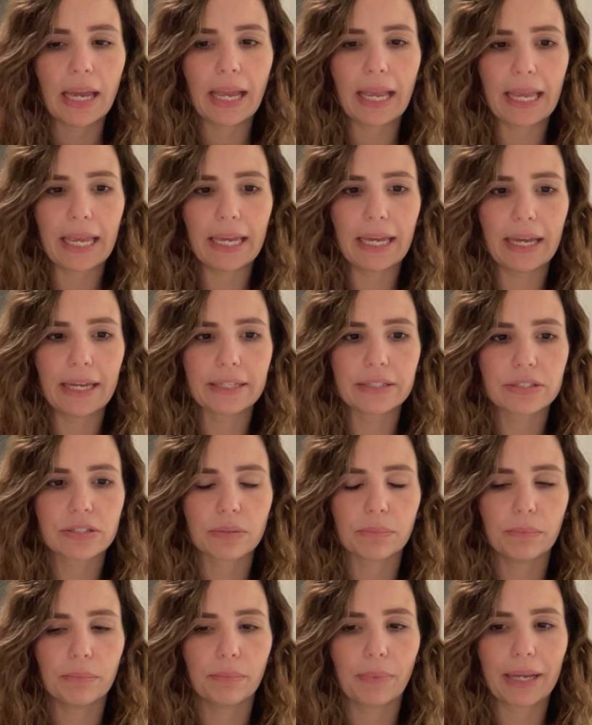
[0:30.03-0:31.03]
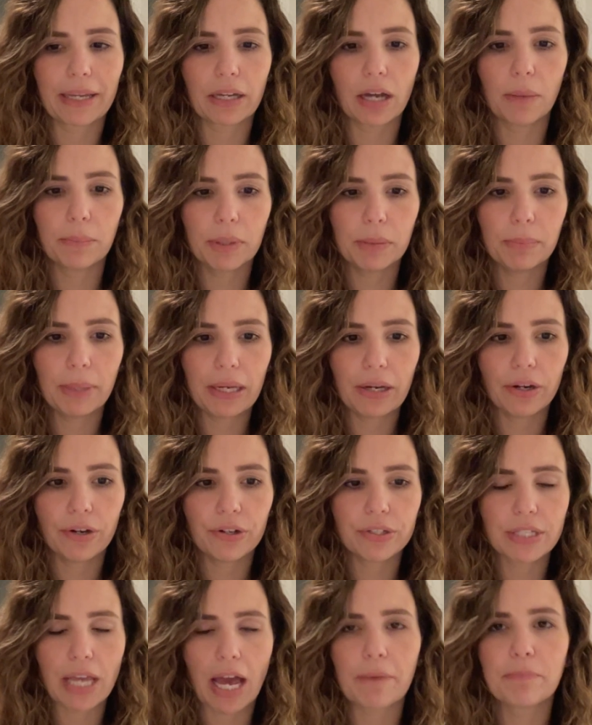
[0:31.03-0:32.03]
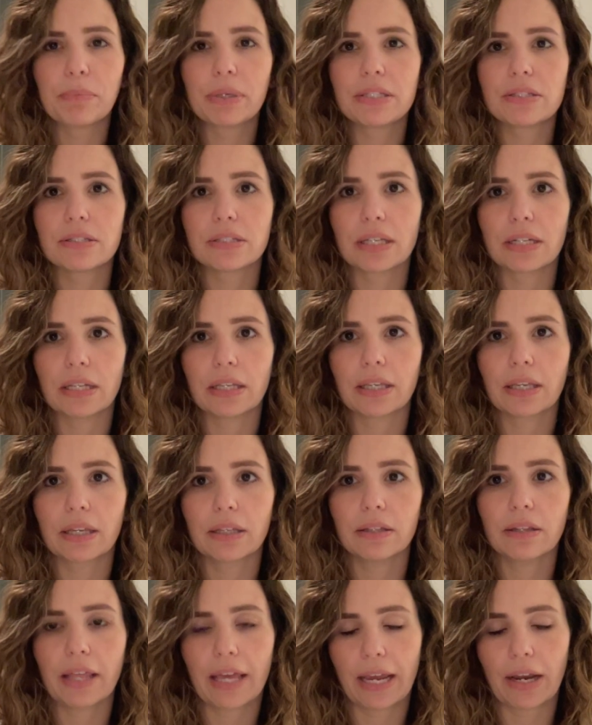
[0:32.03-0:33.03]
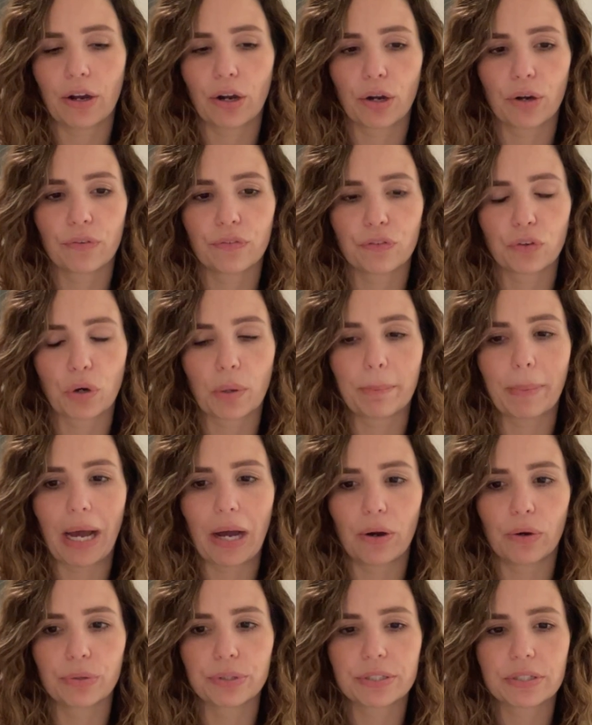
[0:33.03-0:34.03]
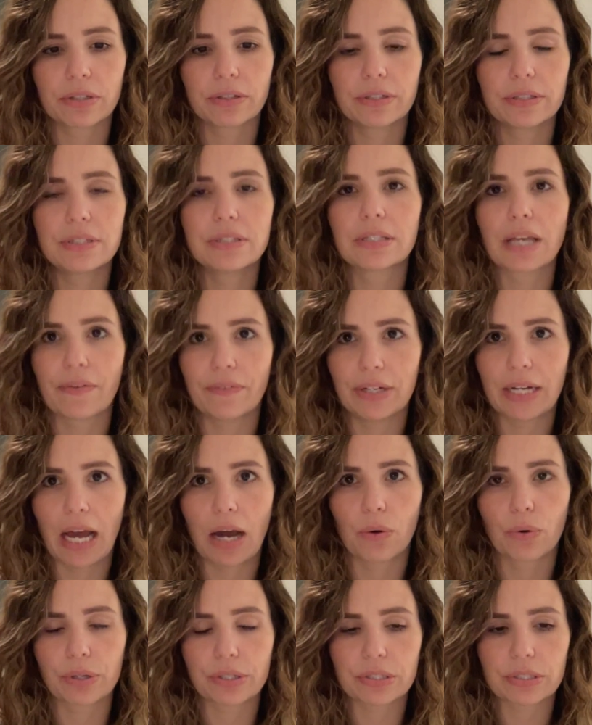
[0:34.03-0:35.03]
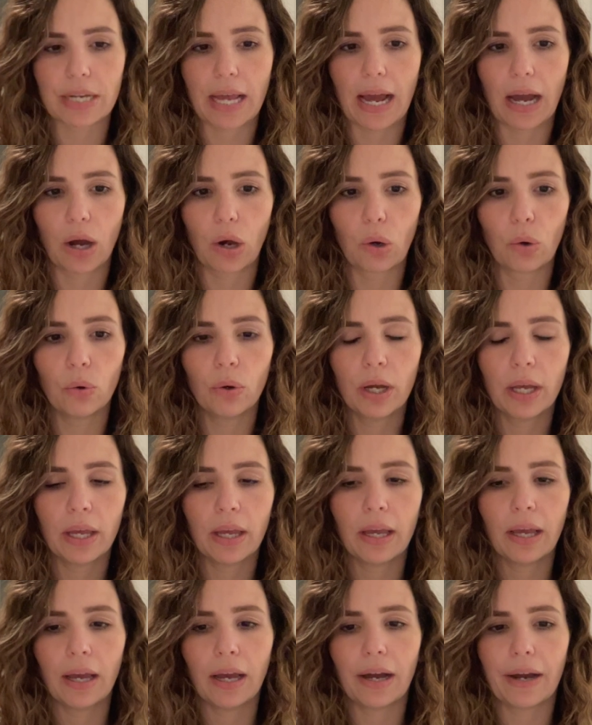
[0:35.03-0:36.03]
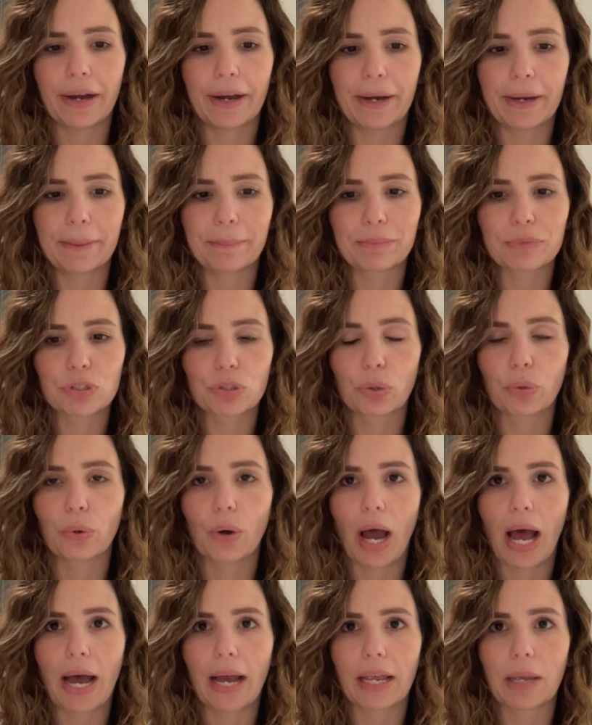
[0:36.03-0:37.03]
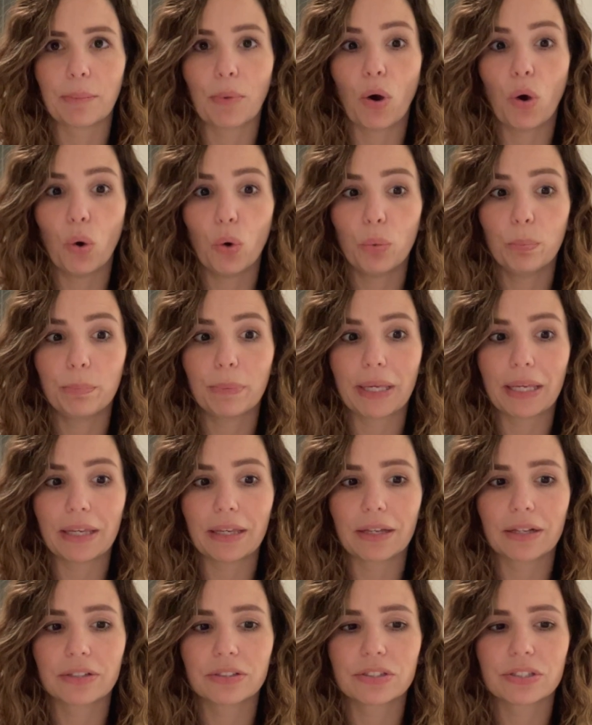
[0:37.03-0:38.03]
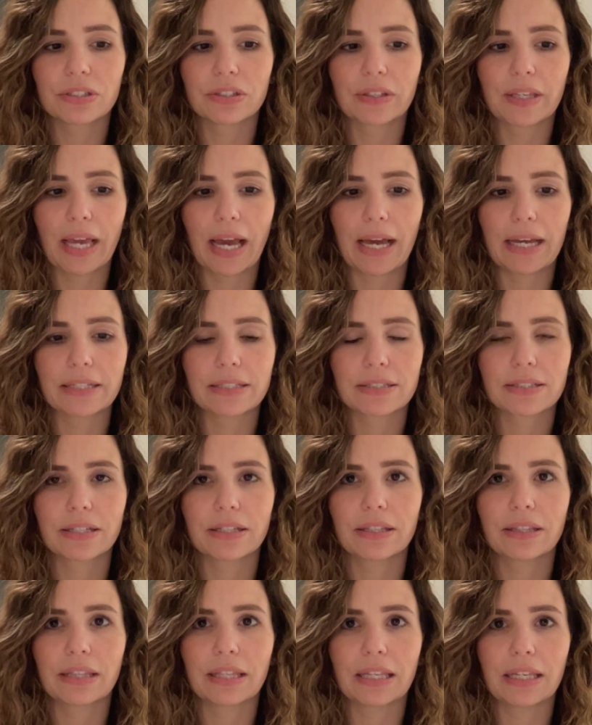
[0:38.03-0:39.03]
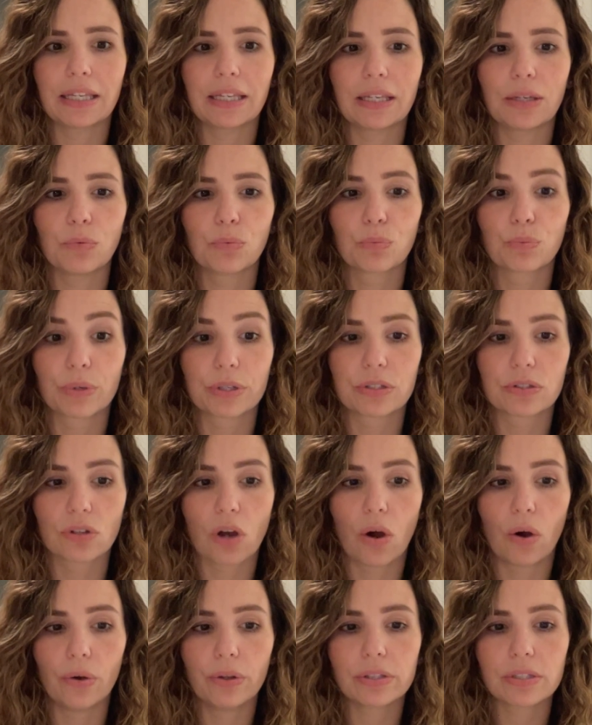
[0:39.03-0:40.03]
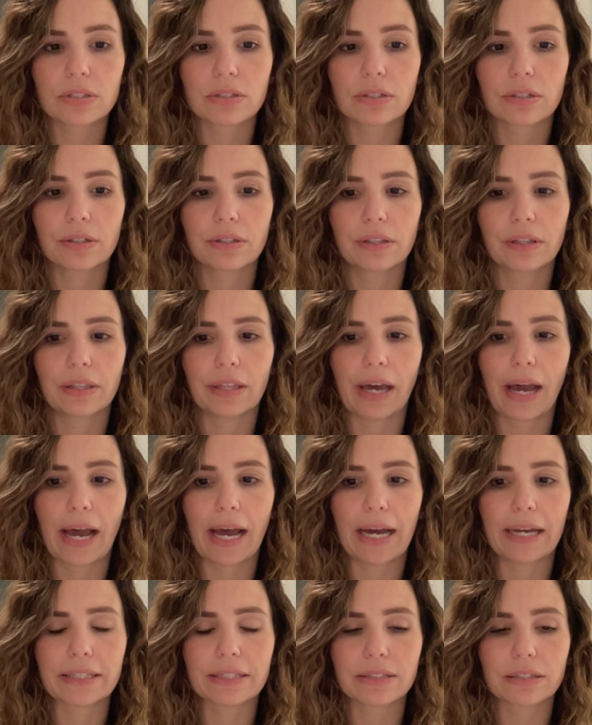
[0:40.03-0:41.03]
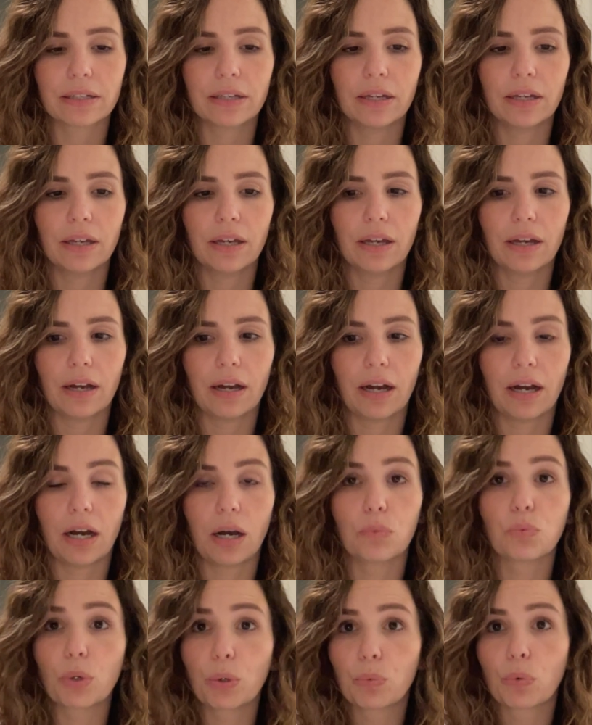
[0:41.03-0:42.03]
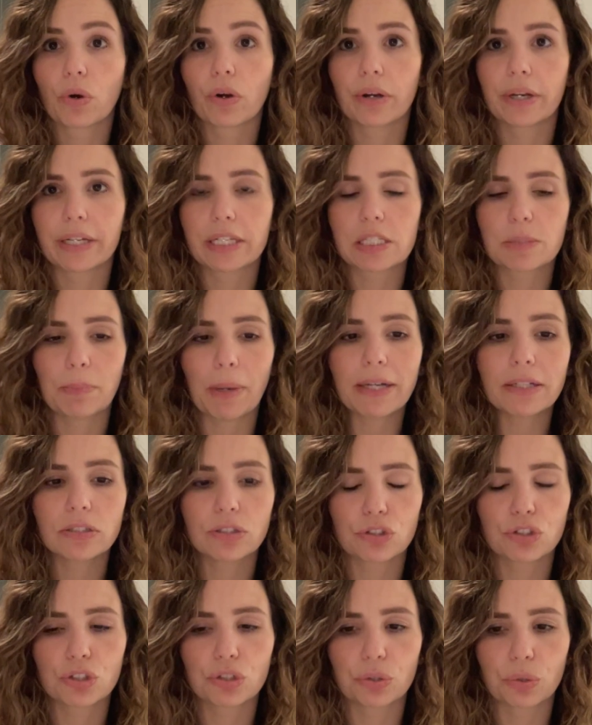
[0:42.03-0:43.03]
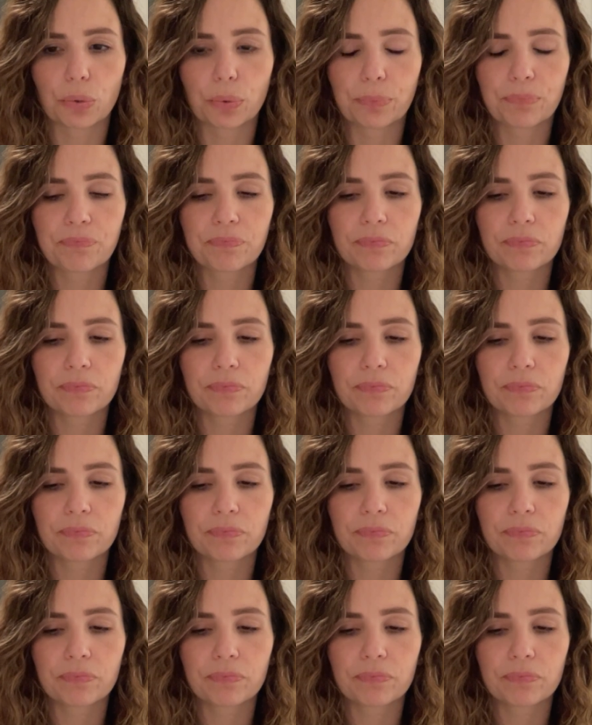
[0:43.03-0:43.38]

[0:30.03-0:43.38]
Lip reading: And my gummy bears have been sitting there for about 7 hours now. So I am hoping to get the result that we were expected to.